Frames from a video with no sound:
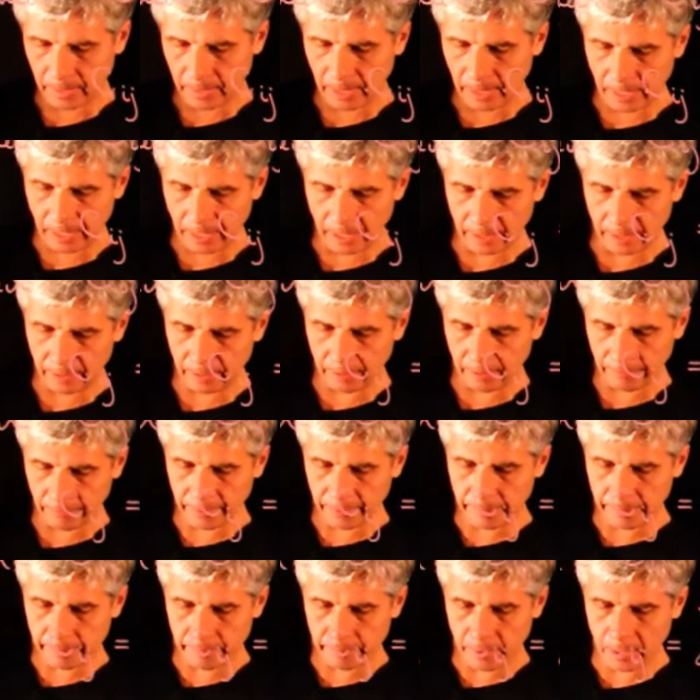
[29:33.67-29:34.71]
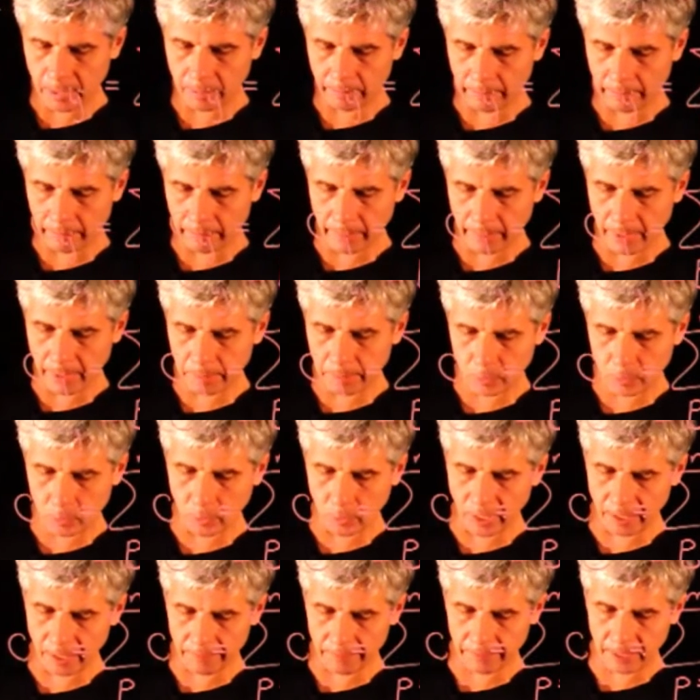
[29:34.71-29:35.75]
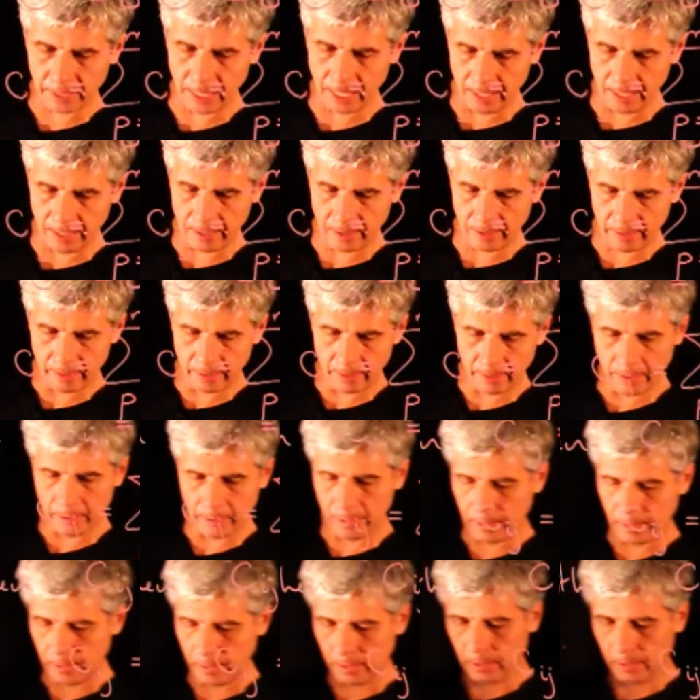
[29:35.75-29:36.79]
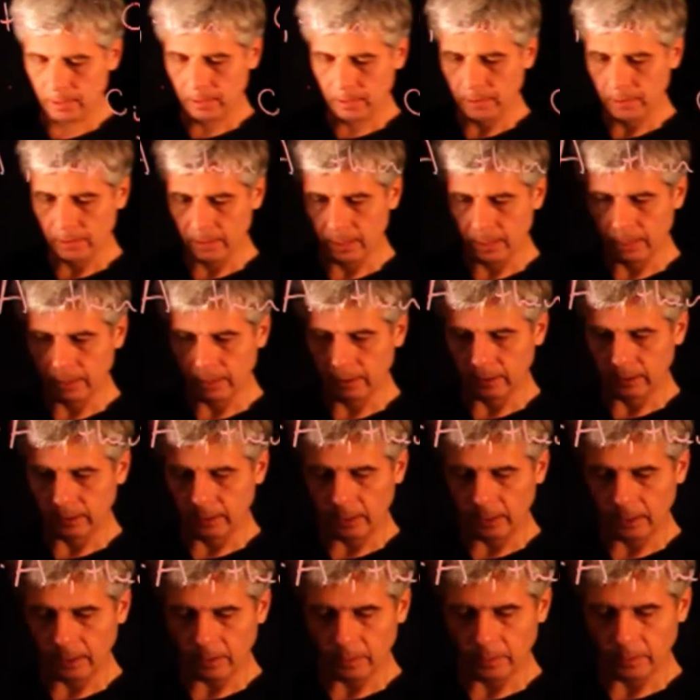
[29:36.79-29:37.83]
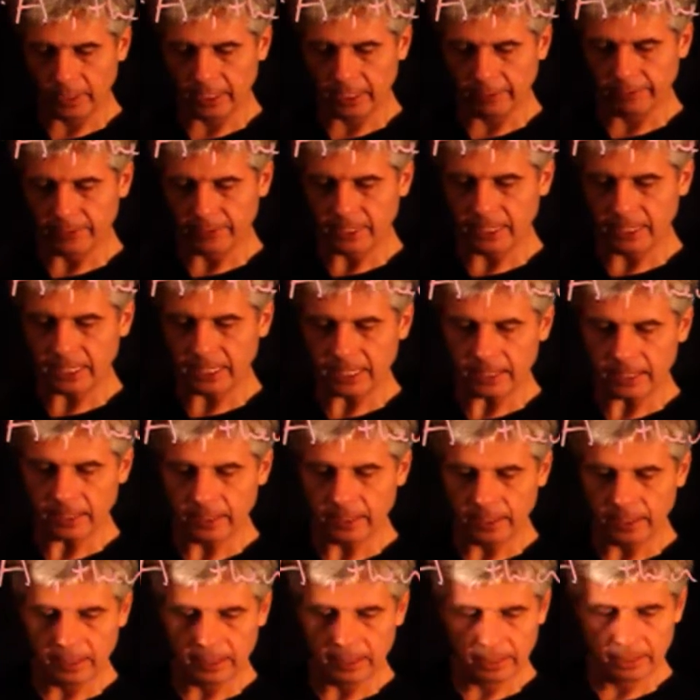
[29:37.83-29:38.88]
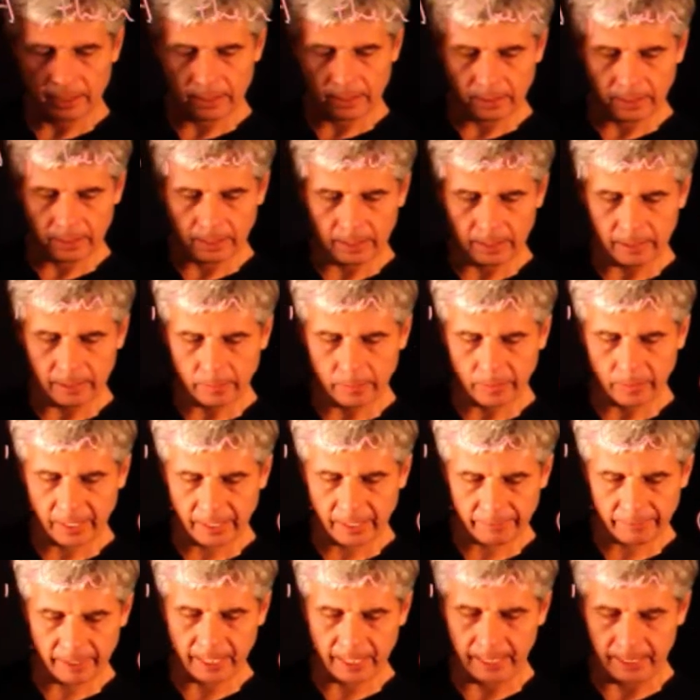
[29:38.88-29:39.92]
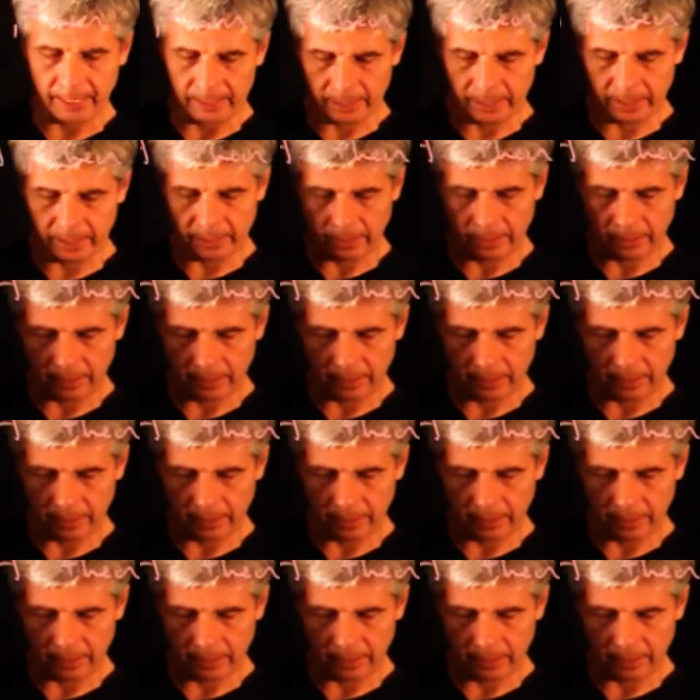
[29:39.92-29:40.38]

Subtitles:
and Fm being mapped to Fk. Then here we have T and we have S.